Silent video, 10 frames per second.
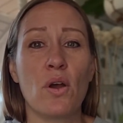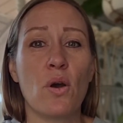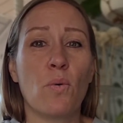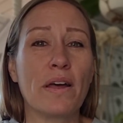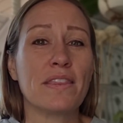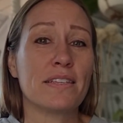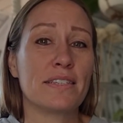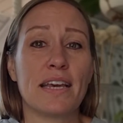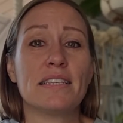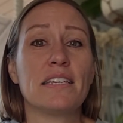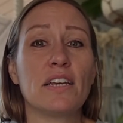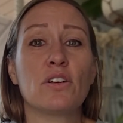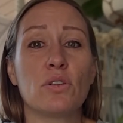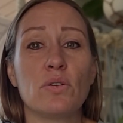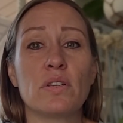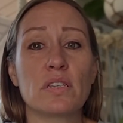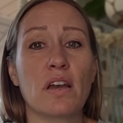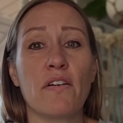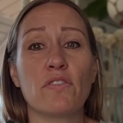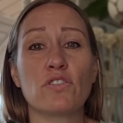What this doesn't include is
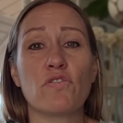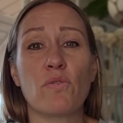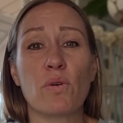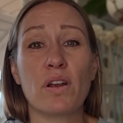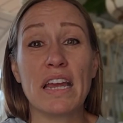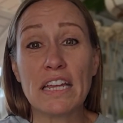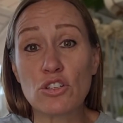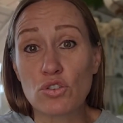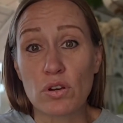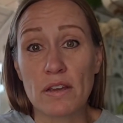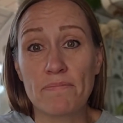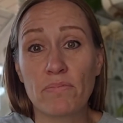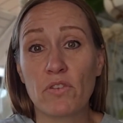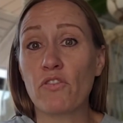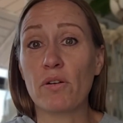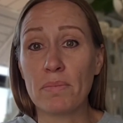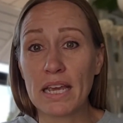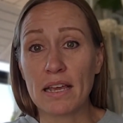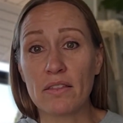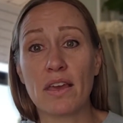coverage for injury. For
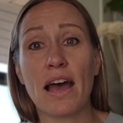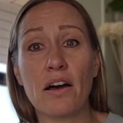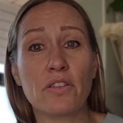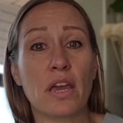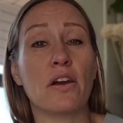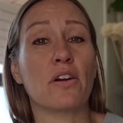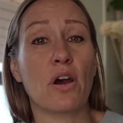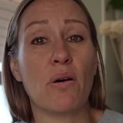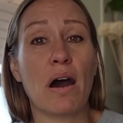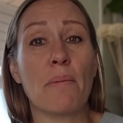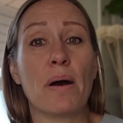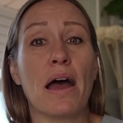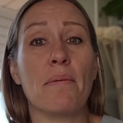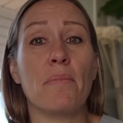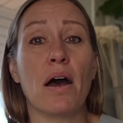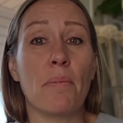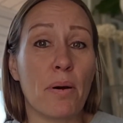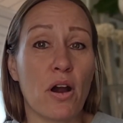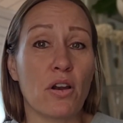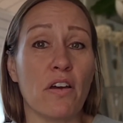me, the healthcare co-op I'm a
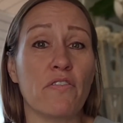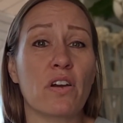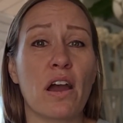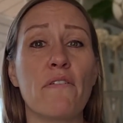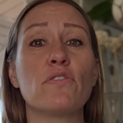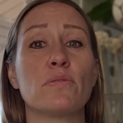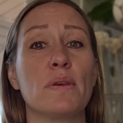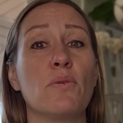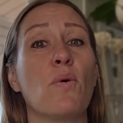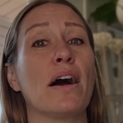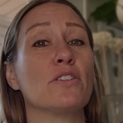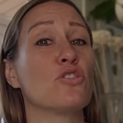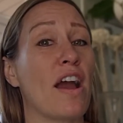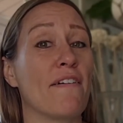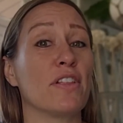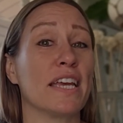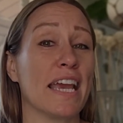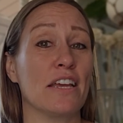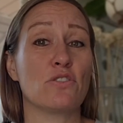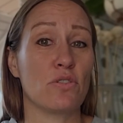part of covers me while traveling
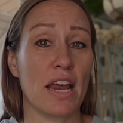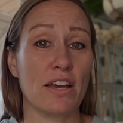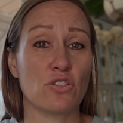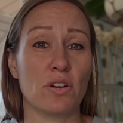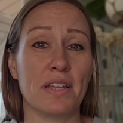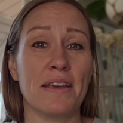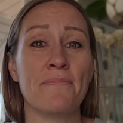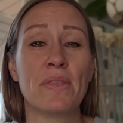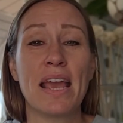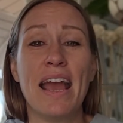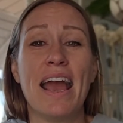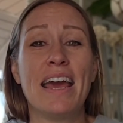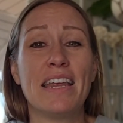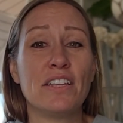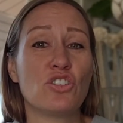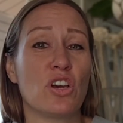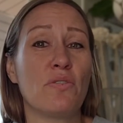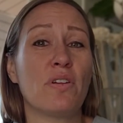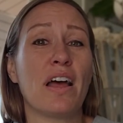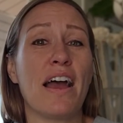internationally. And in
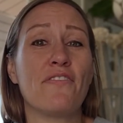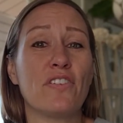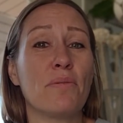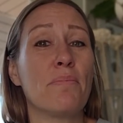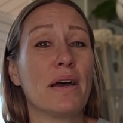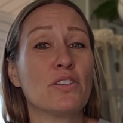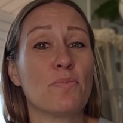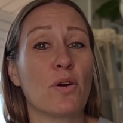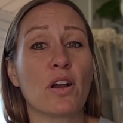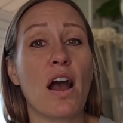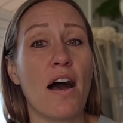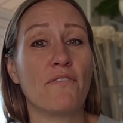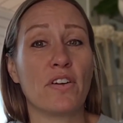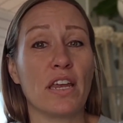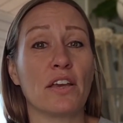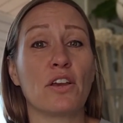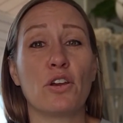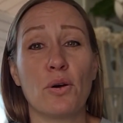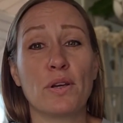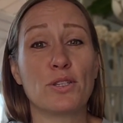general, I feel much more confident
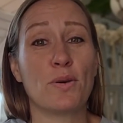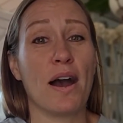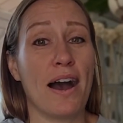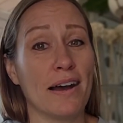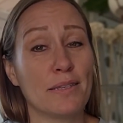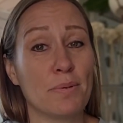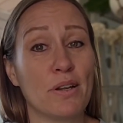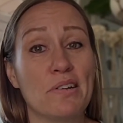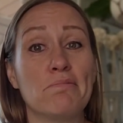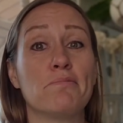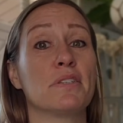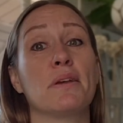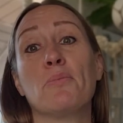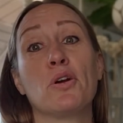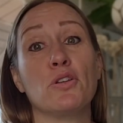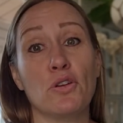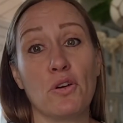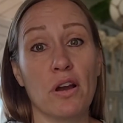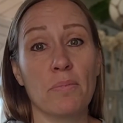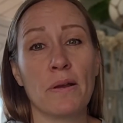going to a hospital somewhere in
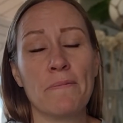Europe.